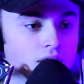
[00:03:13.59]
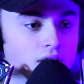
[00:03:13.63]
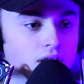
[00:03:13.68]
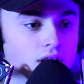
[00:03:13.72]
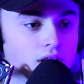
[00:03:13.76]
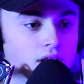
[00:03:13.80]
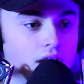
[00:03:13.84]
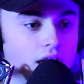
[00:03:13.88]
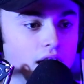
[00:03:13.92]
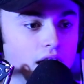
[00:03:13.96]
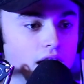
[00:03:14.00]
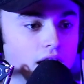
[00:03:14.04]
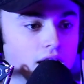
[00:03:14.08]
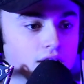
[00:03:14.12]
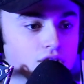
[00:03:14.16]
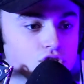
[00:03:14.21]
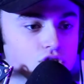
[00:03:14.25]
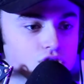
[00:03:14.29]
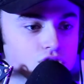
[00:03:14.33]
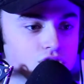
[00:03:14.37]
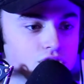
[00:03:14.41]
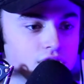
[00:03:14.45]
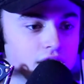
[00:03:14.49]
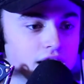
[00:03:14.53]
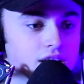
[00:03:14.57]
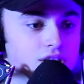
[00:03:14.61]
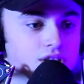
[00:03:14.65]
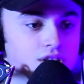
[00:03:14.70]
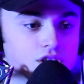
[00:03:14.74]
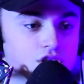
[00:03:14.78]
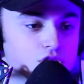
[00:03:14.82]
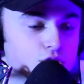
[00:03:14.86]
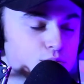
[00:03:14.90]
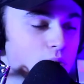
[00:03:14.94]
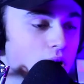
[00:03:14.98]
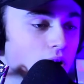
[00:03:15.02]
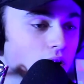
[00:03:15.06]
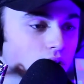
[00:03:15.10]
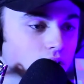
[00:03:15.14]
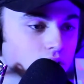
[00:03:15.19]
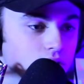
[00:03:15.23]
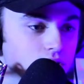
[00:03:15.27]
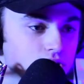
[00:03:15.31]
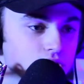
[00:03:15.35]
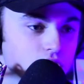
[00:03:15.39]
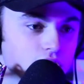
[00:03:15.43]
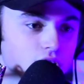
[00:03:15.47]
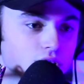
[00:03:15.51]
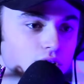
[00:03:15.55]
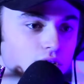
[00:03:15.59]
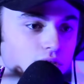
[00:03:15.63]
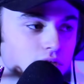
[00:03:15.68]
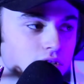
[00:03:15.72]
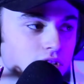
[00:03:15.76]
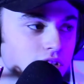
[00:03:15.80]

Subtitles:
And just taste and smell still to